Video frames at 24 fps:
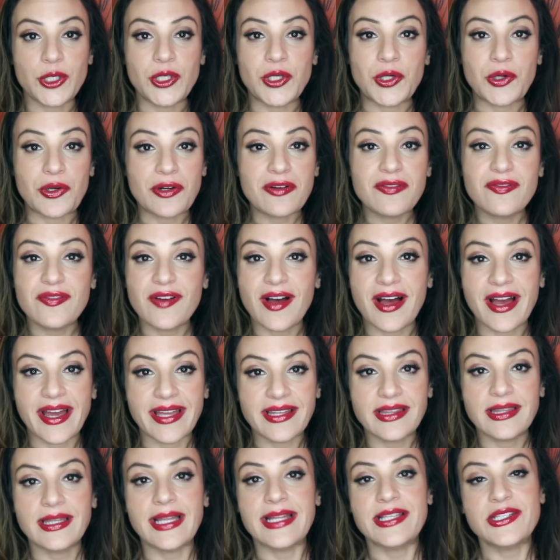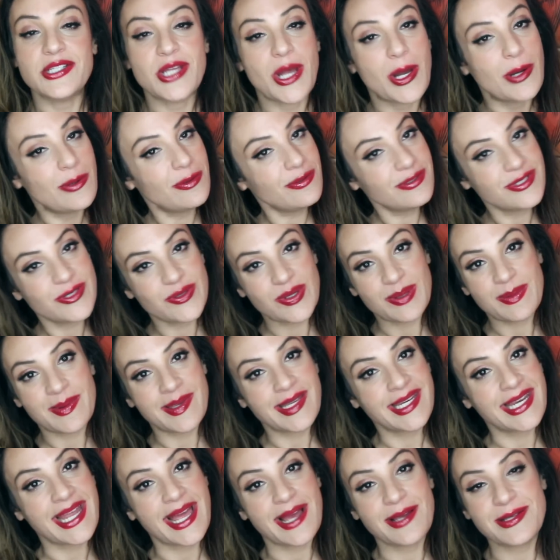You're fine. Let's go
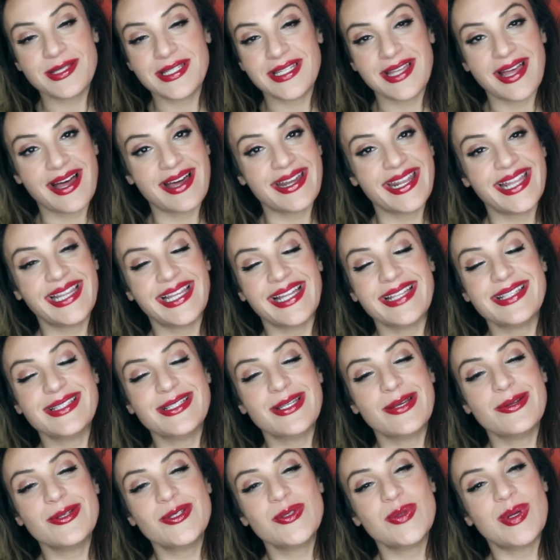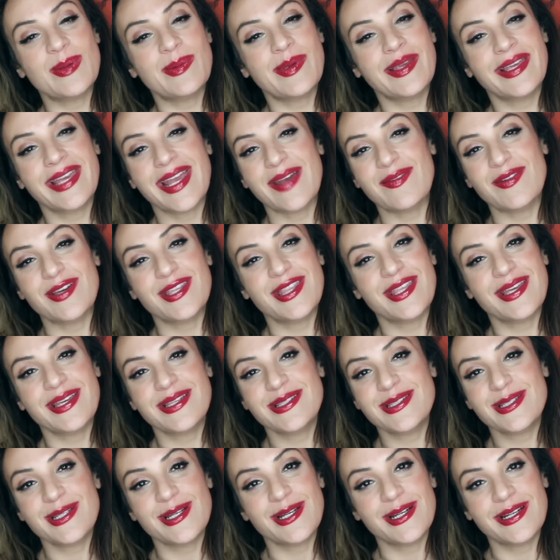swimming now, Scotty. Let's go swimming.
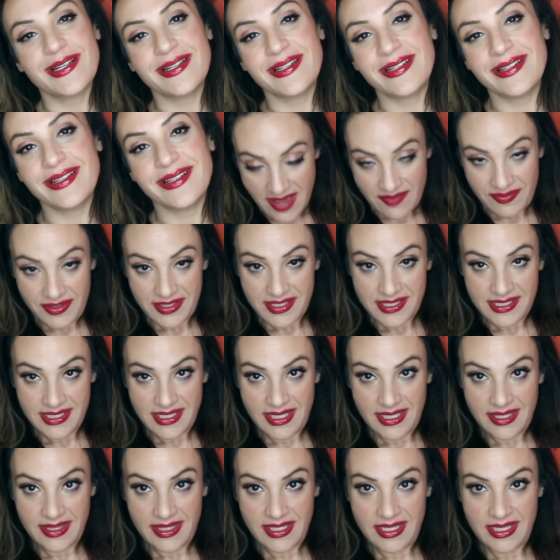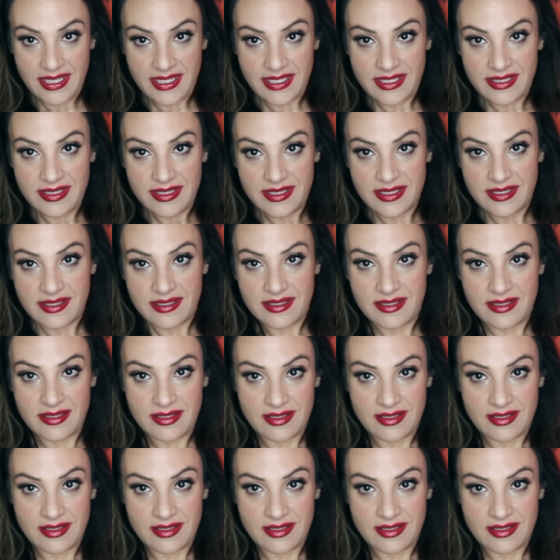Everything's good. Have you seen these?